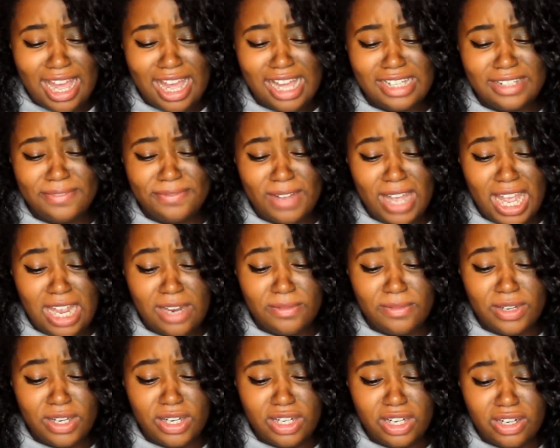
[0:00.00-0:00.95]
as
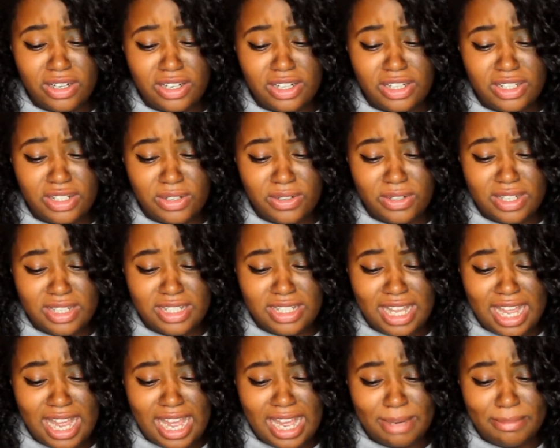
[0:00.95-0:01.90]
five recurring
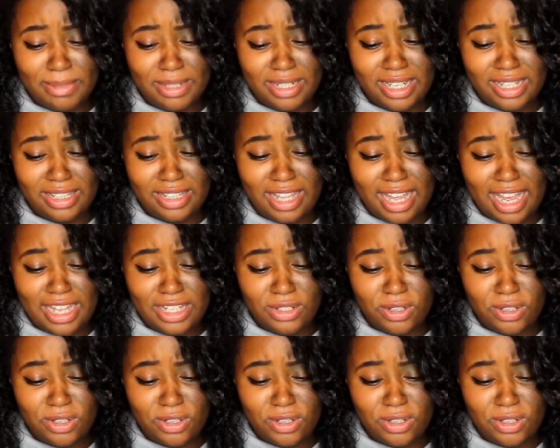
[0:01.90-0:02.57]
students at McKinley High